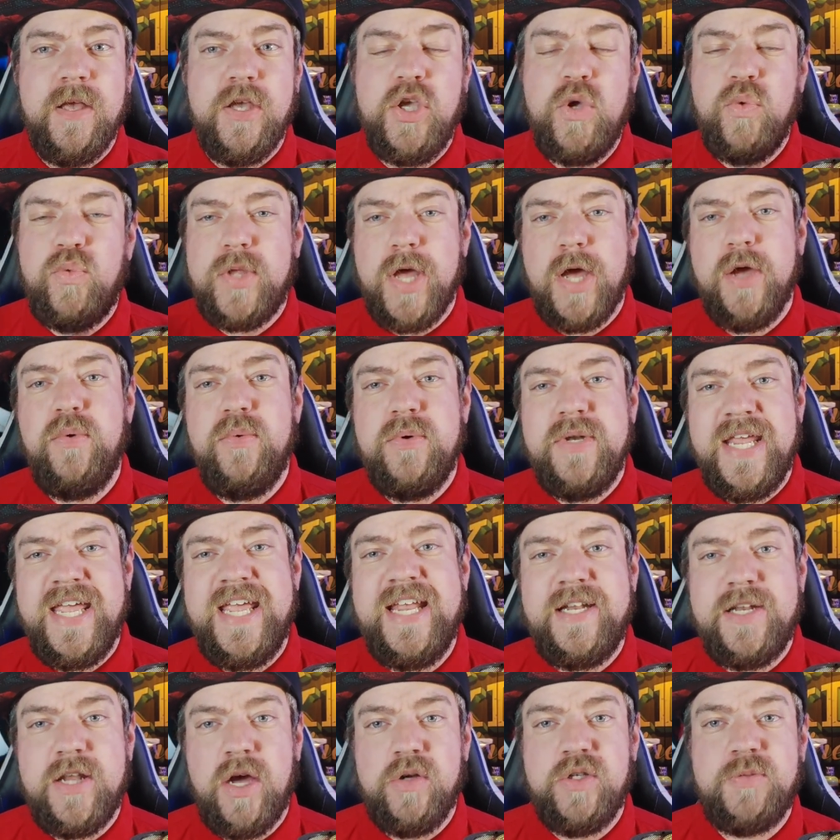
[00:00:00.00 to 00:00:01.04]
you don't
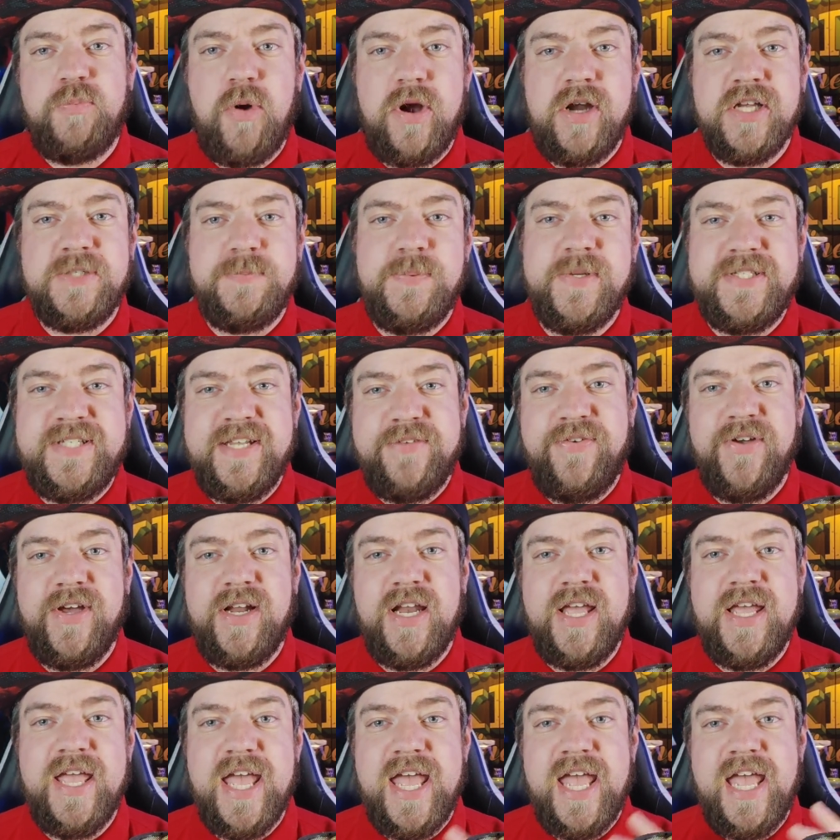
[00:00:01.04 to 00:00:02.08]
need those products
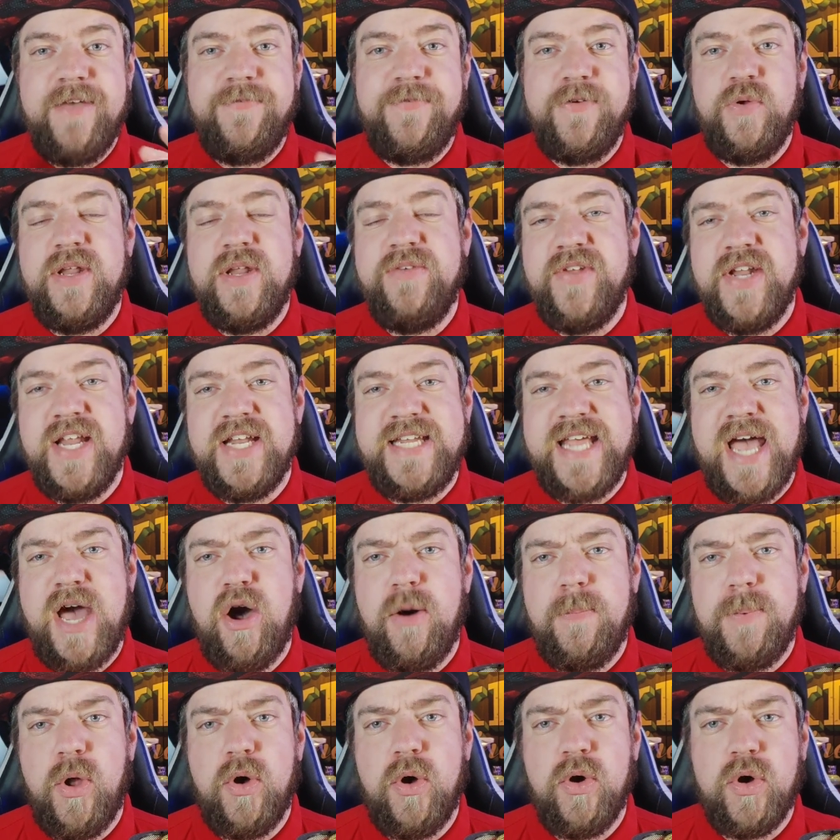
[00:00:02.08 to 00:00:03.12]
specifically if you live in a
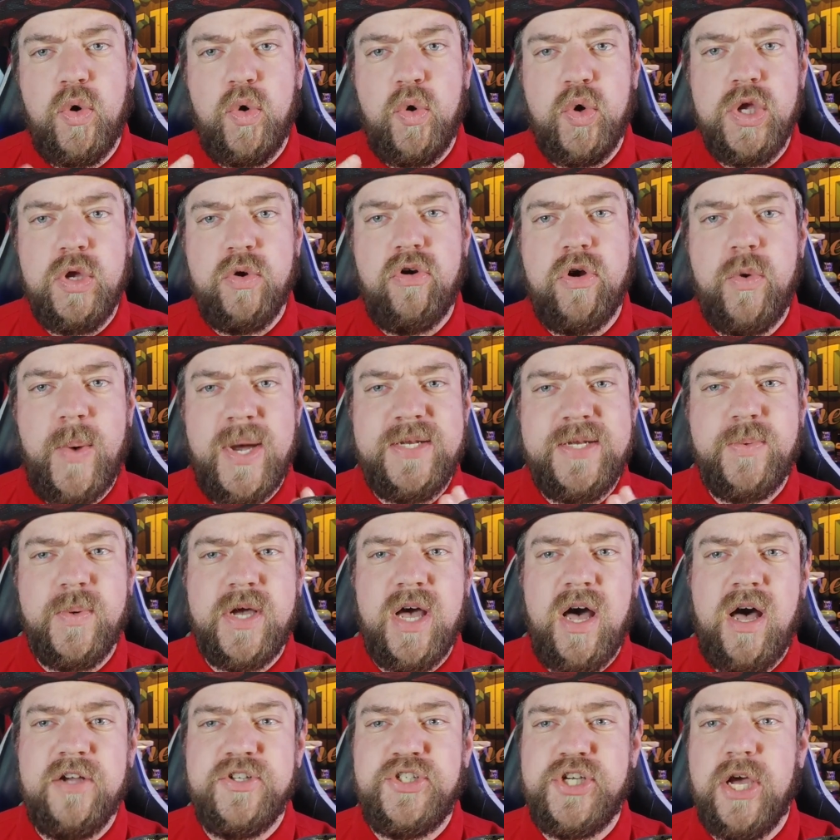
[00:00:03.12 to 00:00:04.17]
tower block or you're on a way to a
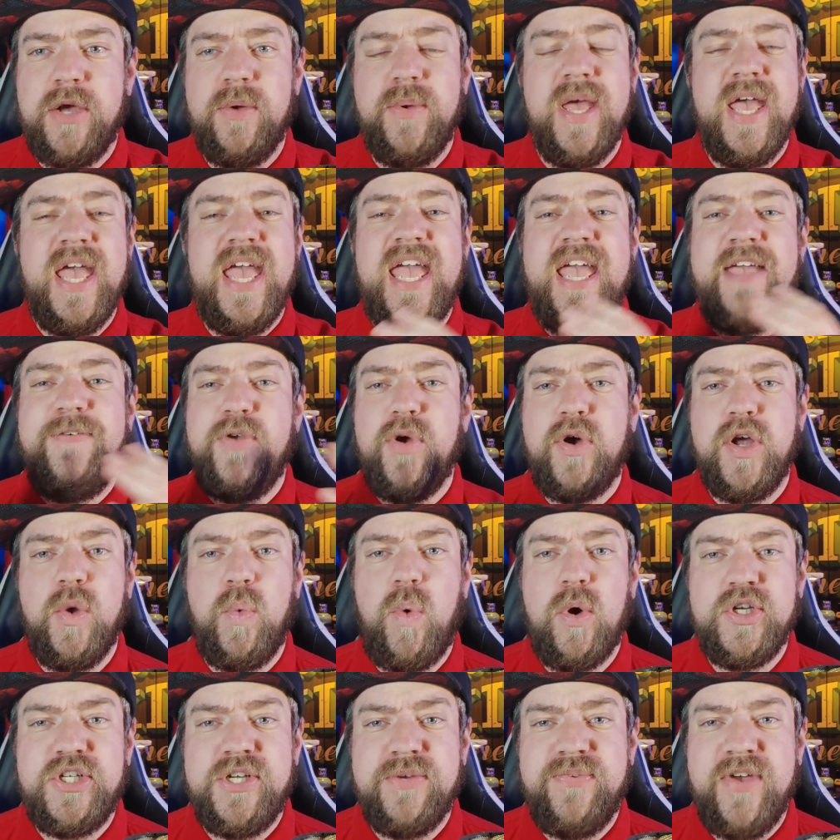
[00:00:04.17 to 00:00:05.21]
car show. If you're going
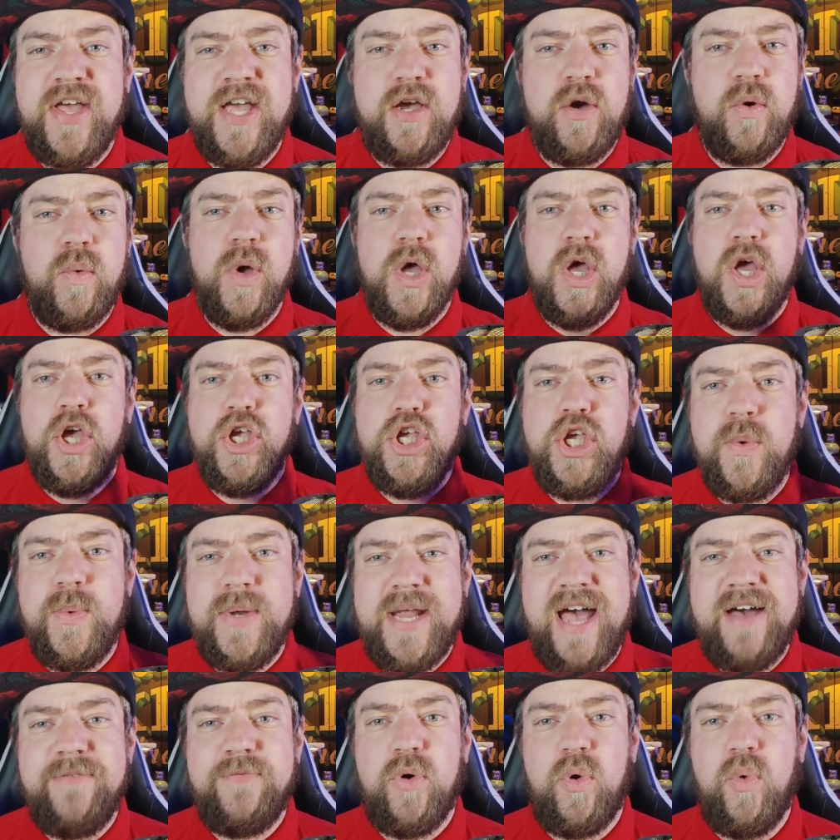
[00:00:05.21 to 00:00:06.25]
to wash your vehicle, you
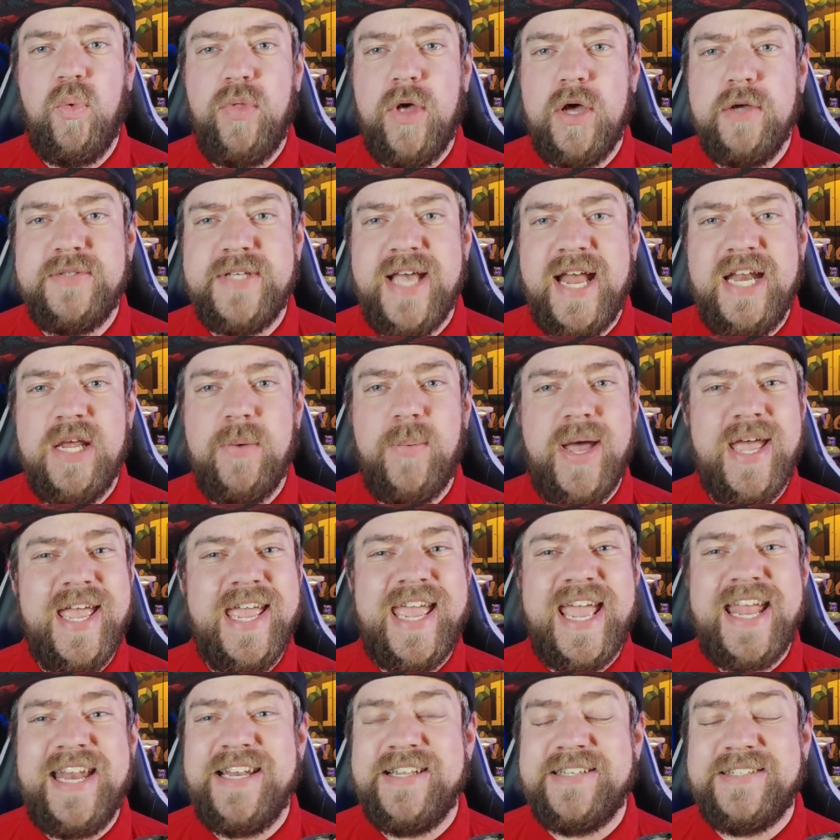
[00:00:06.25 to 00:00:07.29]
would have all those anyway.
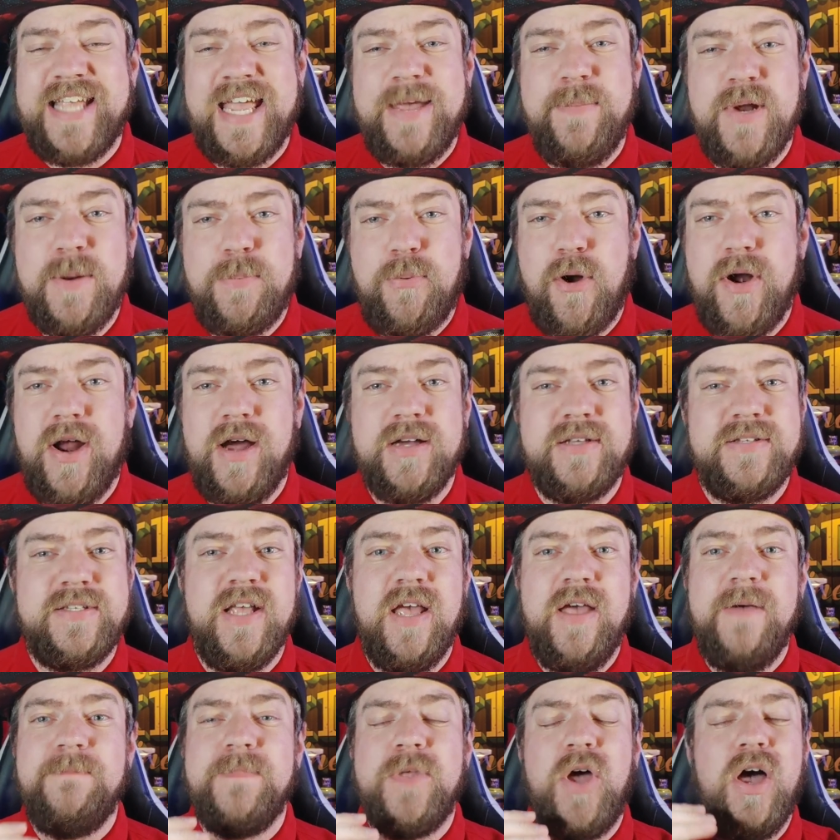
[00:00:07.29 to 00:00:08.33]
Again, the same with the products.
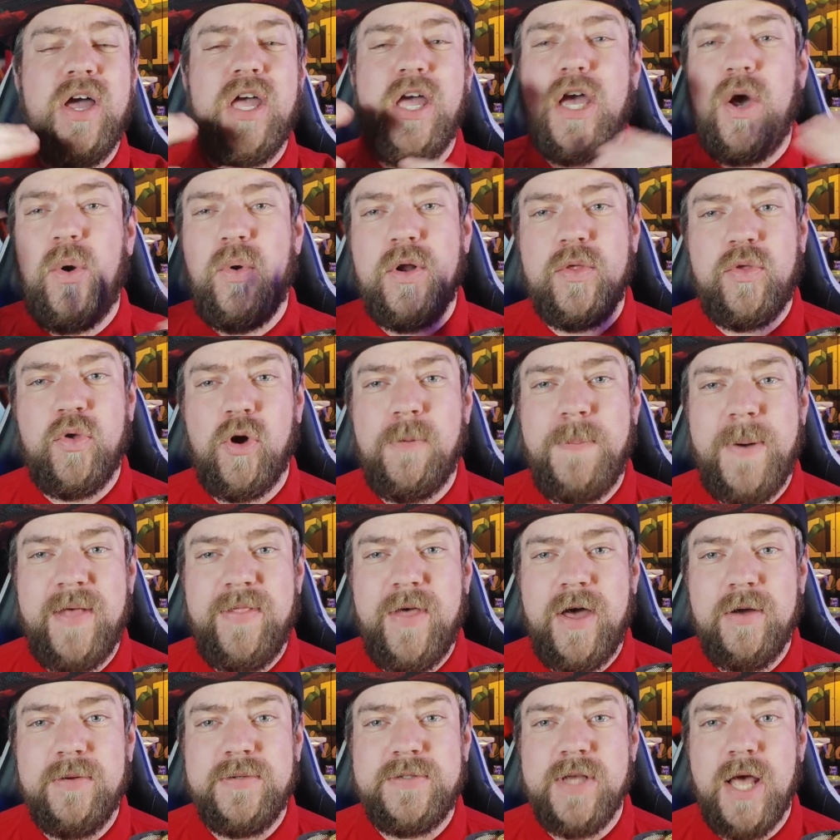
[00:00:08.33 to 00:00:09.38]
I could go on and talk
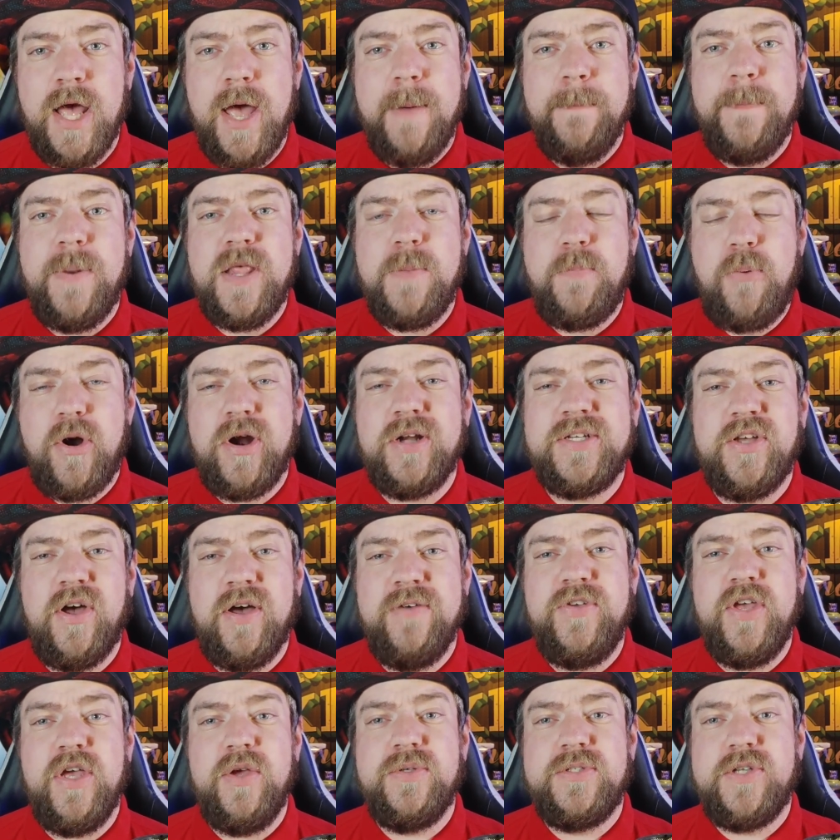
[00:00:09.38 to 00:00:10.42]
about those, but the products
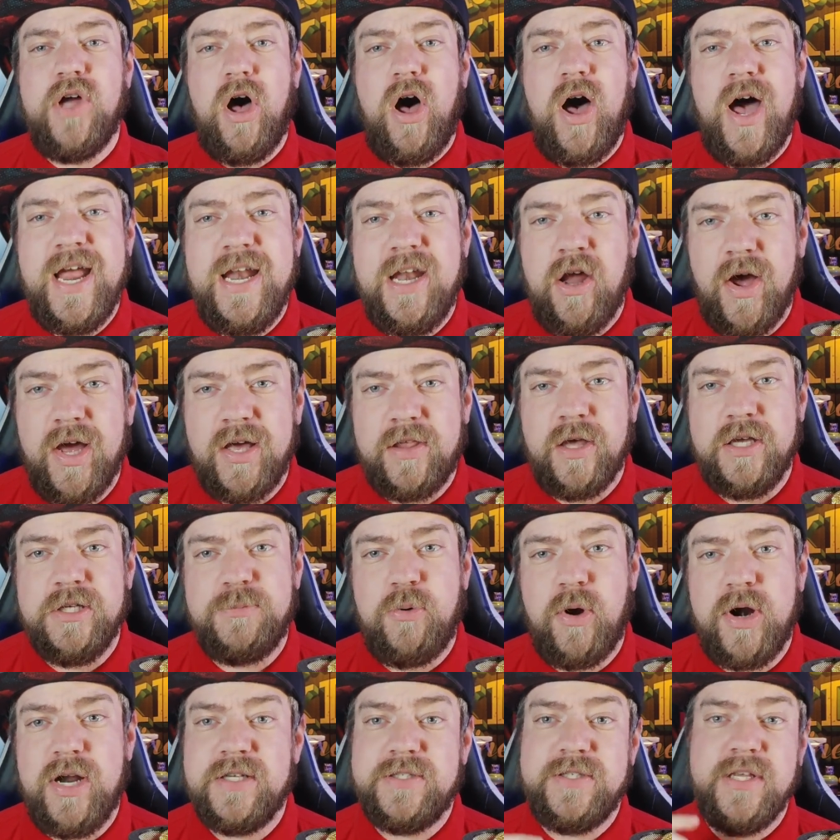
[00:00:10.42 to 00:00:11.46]
I've used, I like those
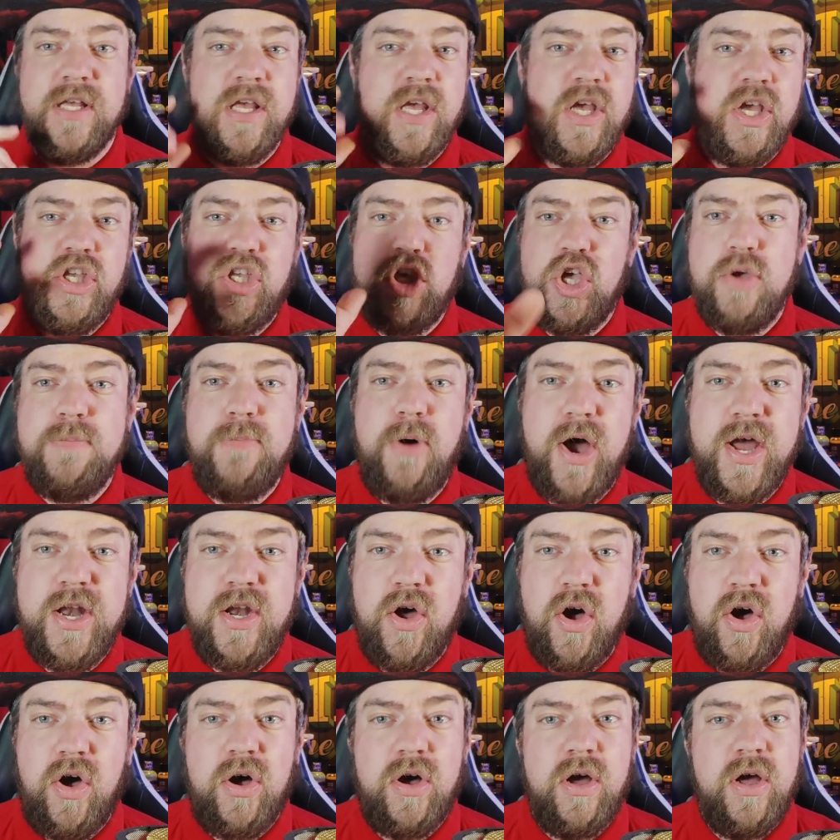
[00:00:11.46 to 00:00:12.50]
products. You might
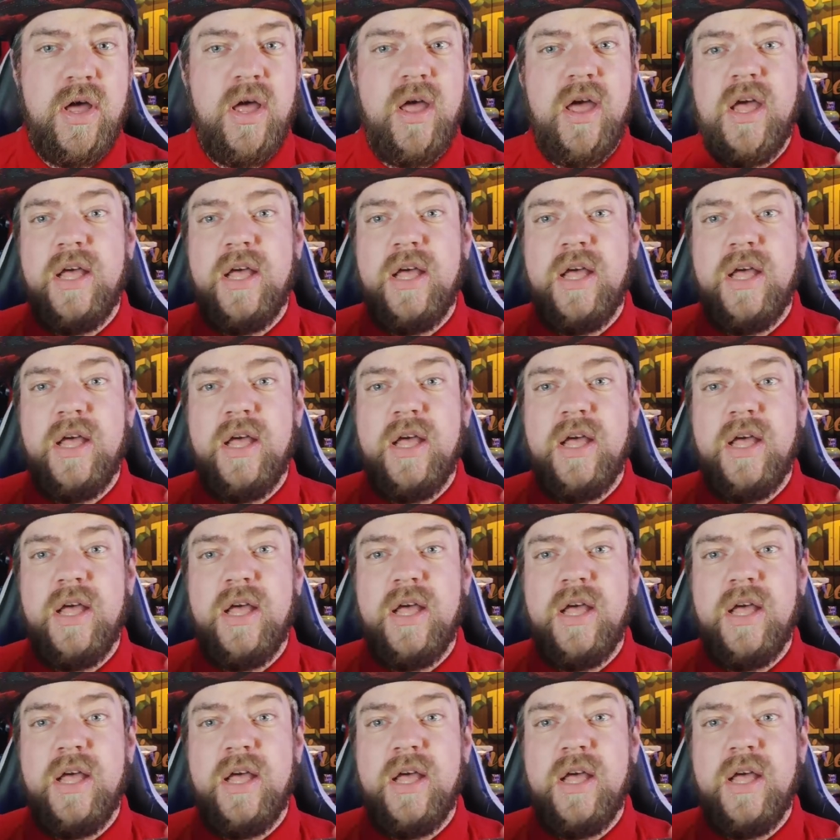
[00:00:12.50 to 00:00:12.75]
not.